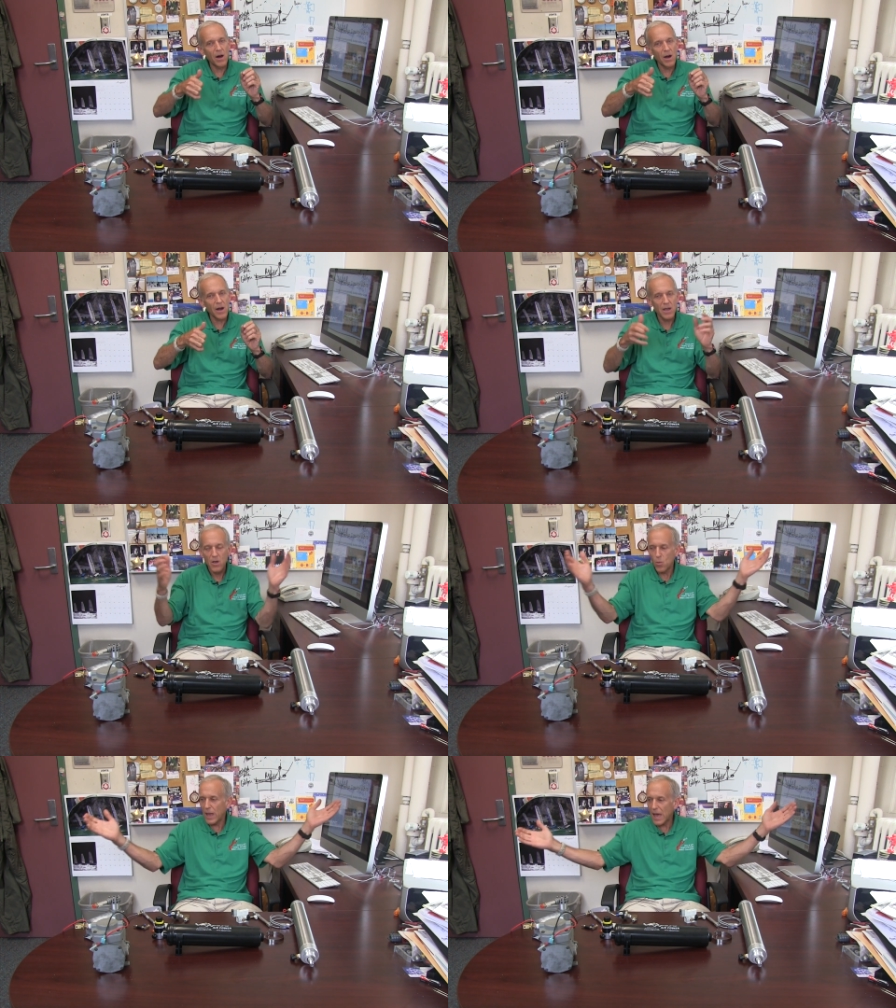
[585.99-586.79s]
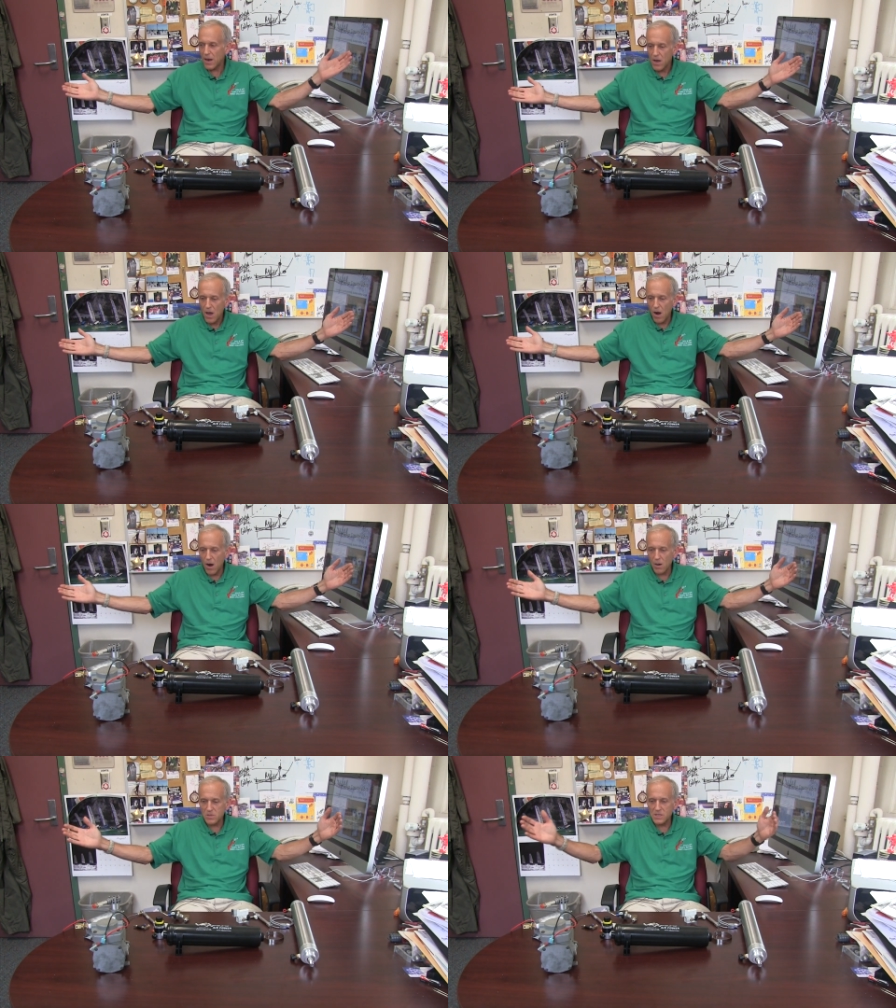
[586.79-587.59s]
arc. We had
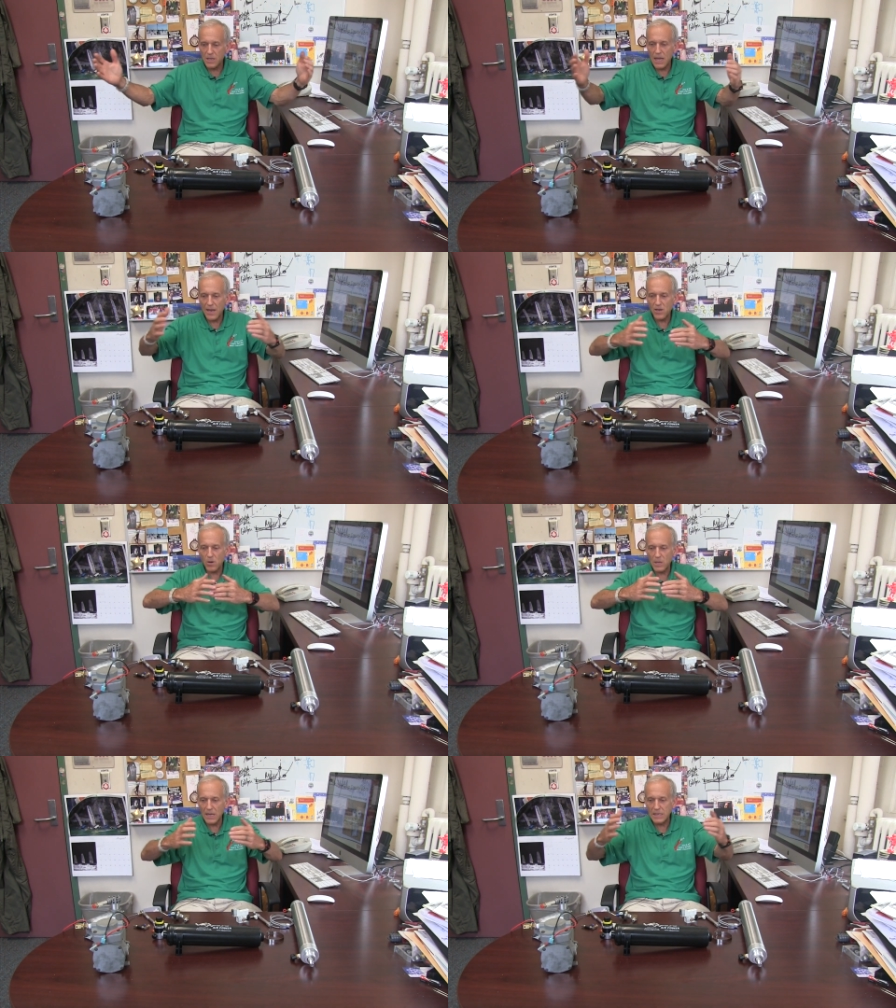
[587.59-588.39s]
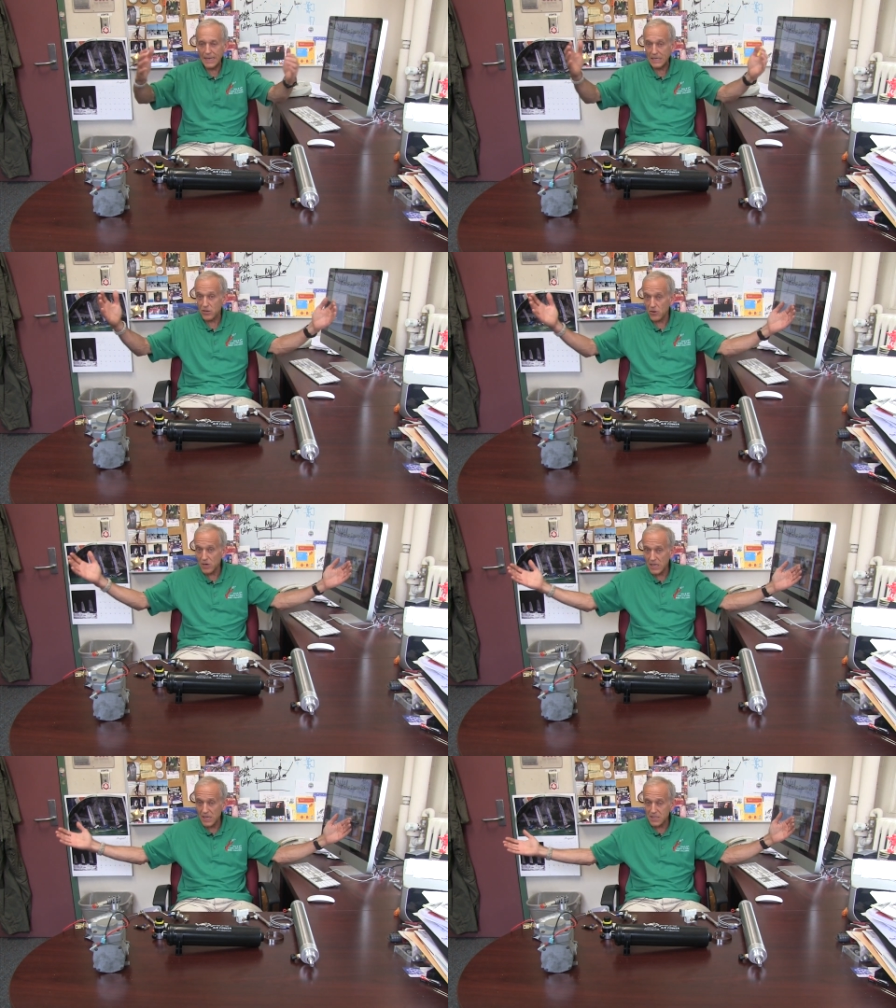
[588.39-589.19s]
arms that had to go like 90
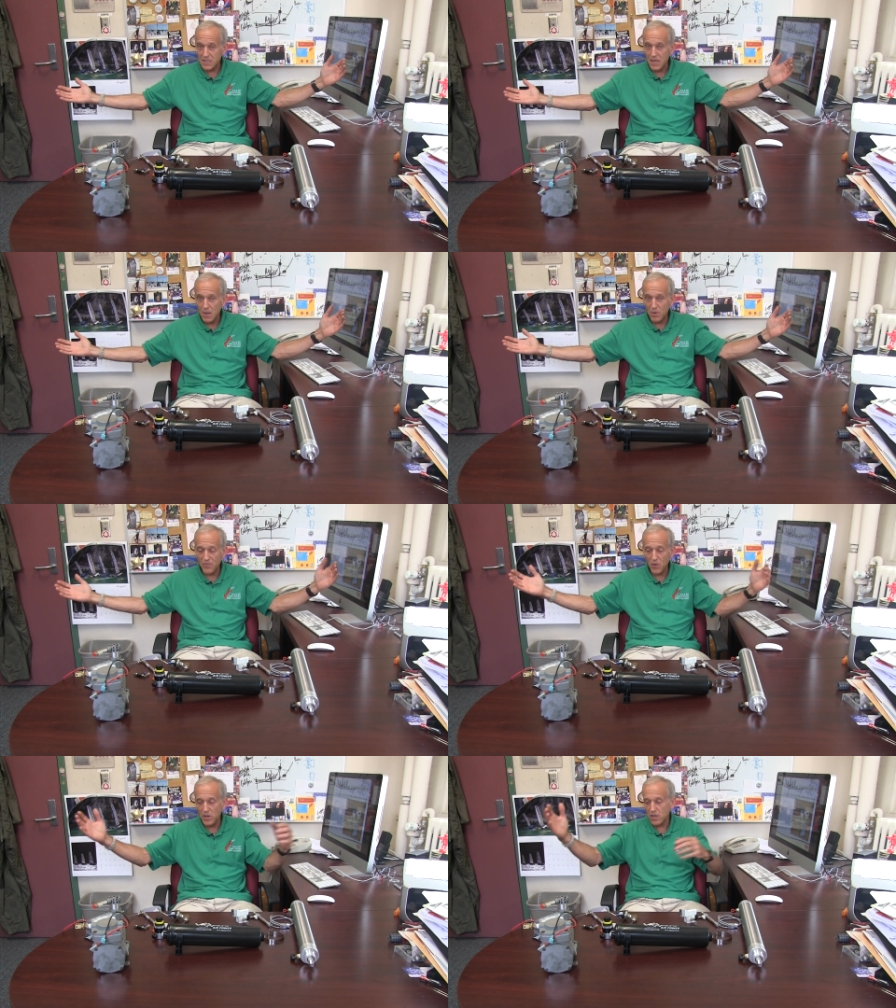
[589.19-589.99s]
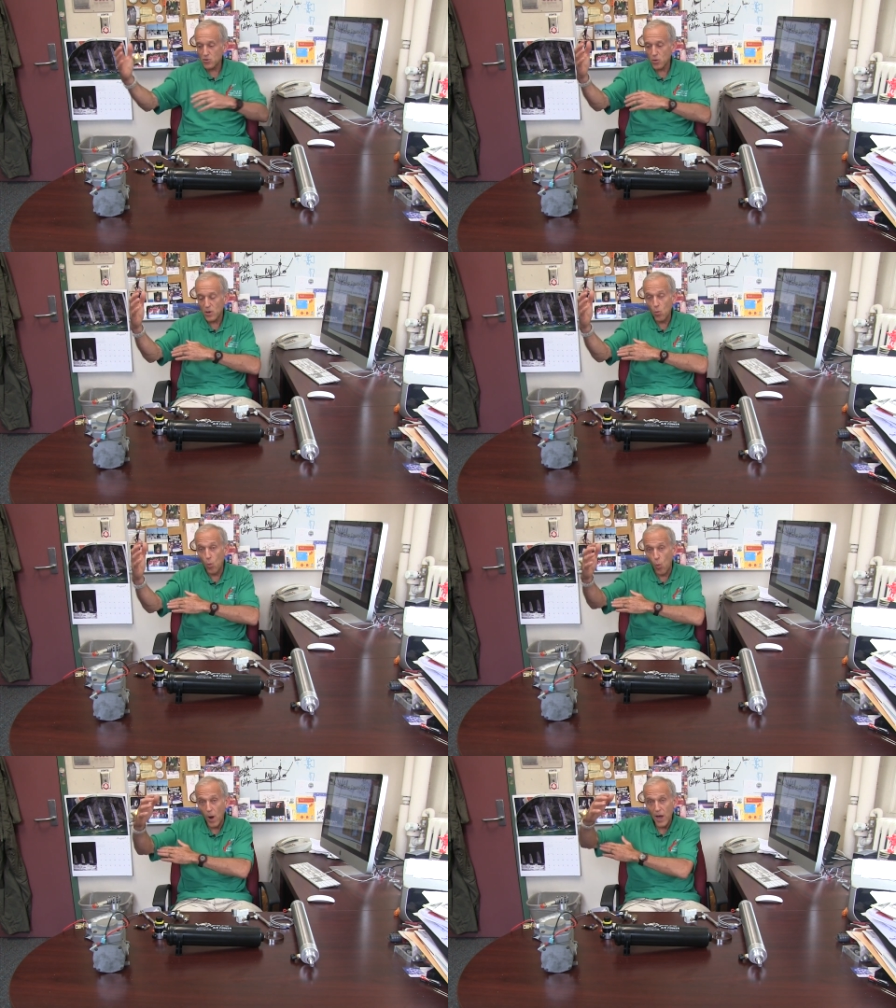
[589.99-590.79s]
degrees, but if you're only
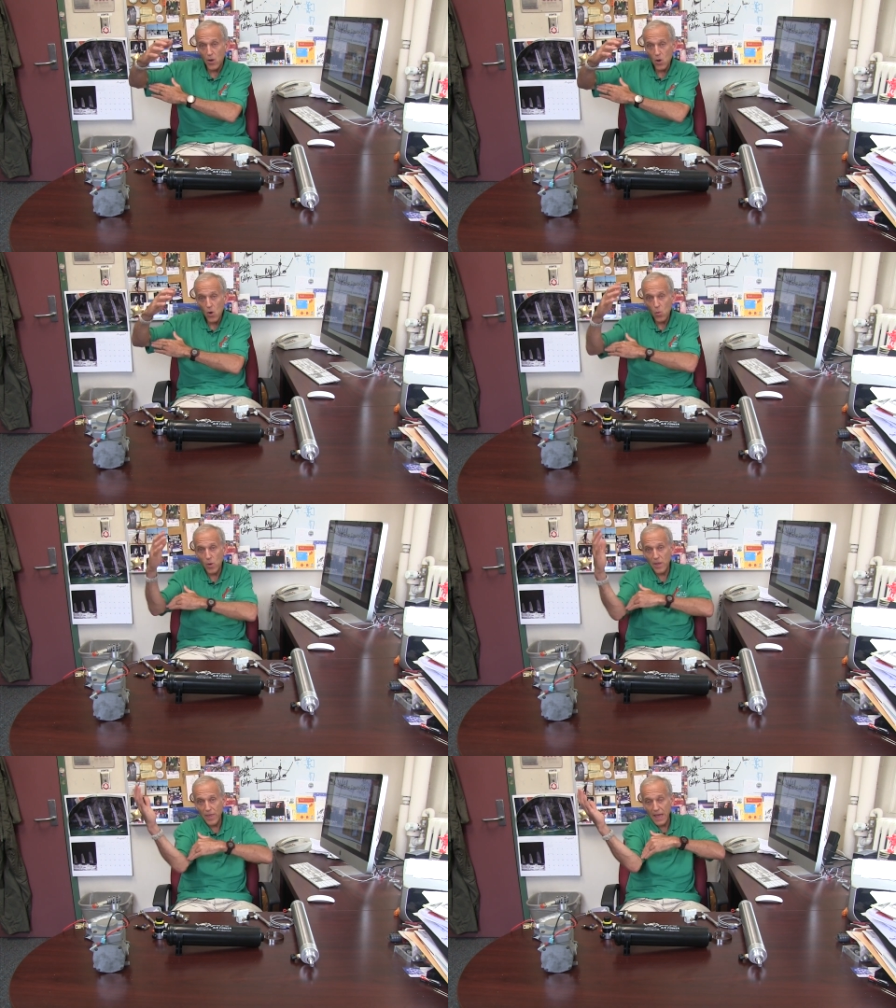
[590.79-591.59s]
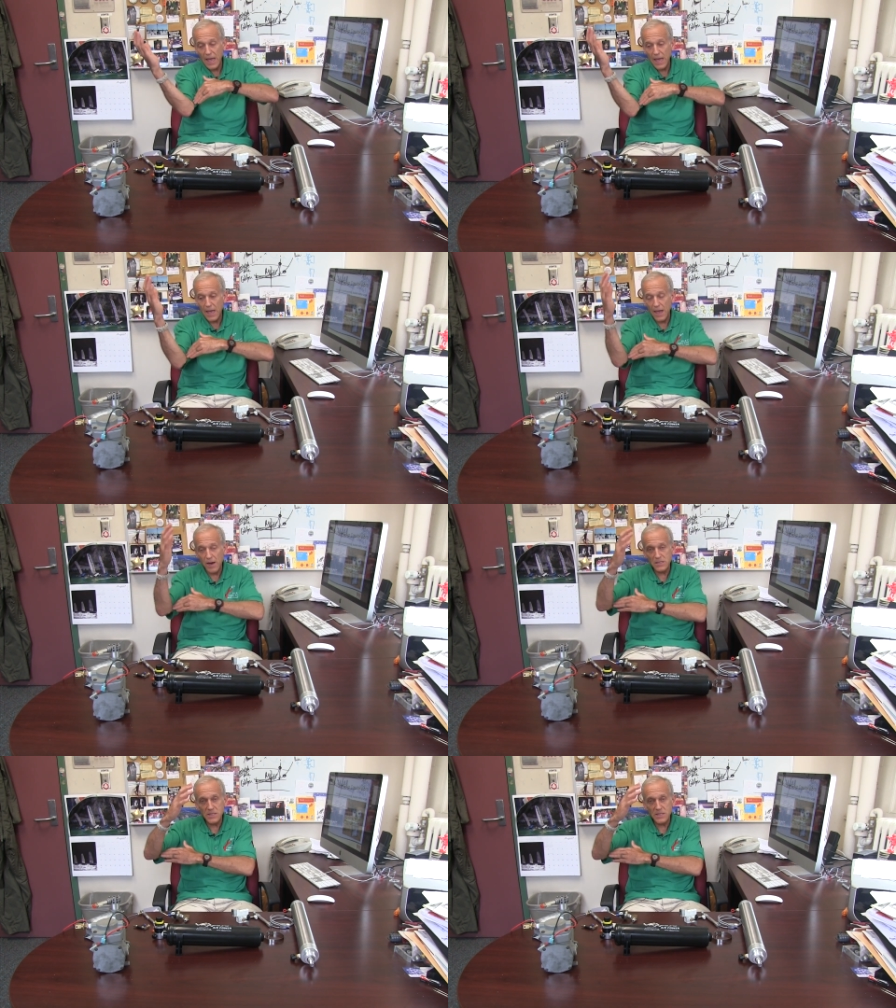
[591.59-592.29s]
controlling one with a air